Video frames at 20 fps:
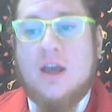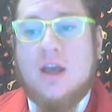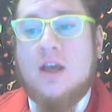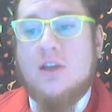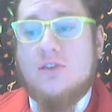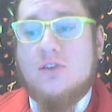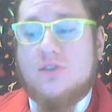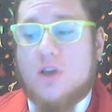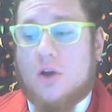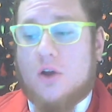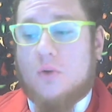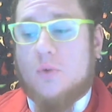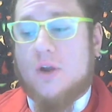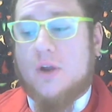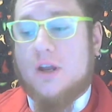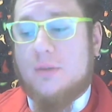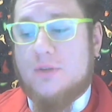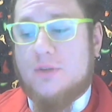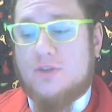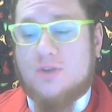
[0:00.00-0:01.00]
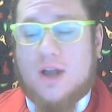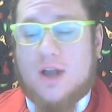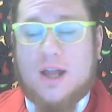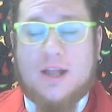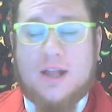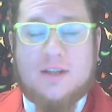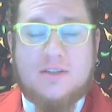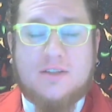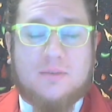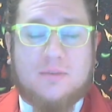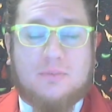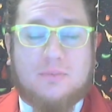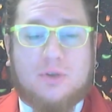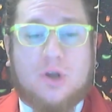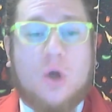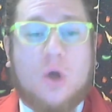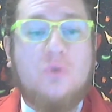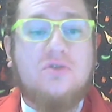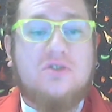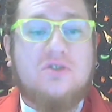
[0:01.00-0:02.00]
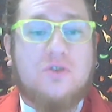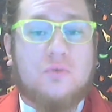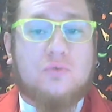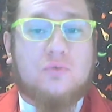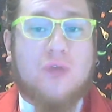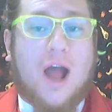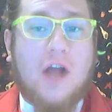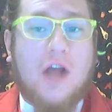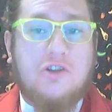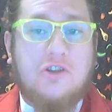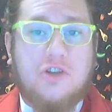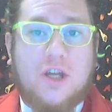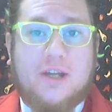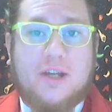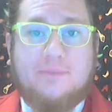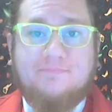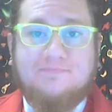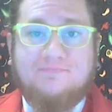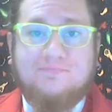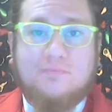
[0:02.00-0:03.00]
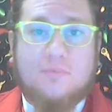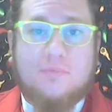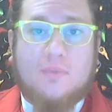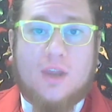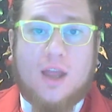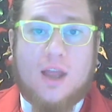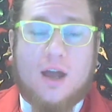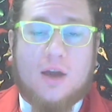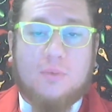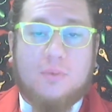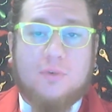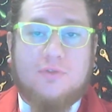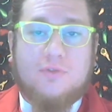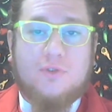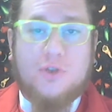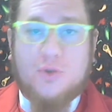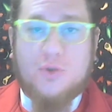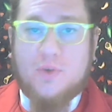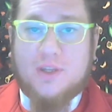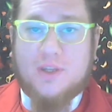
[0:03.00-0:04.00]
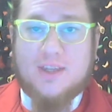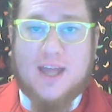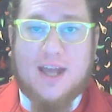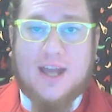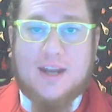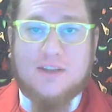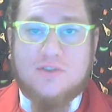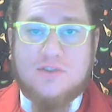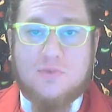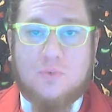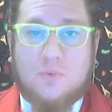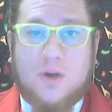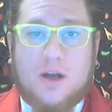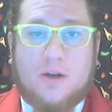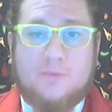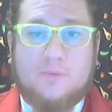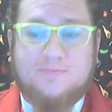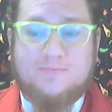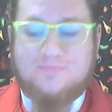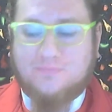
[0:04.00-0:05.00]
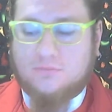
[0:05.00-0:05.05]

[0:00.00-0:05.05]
So we're going to be trying some Ghost Racha, uh, reviewing that as well.